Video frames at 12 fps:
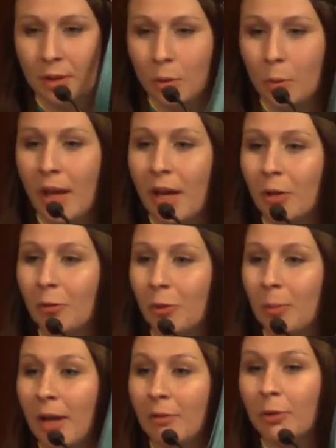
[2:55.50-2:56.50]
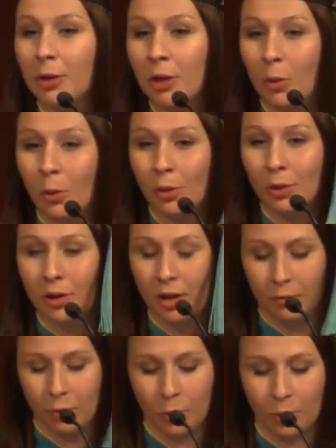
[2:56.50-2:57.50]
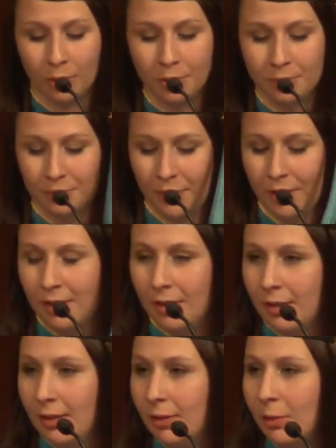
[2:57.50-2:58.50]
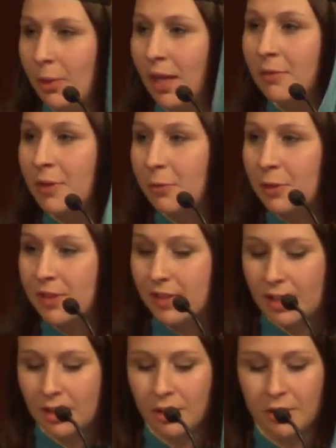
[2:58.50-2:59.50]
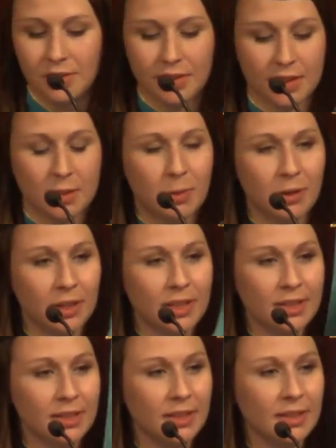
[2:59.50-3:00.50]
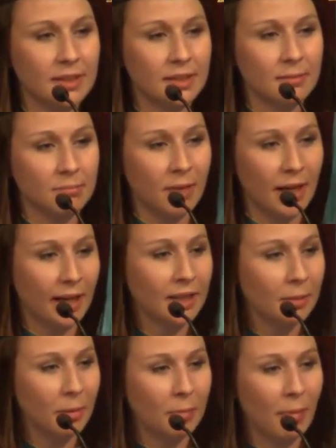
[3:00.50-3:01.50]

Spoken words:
We hail from every corner of the world. We have different skills, experiences, and academic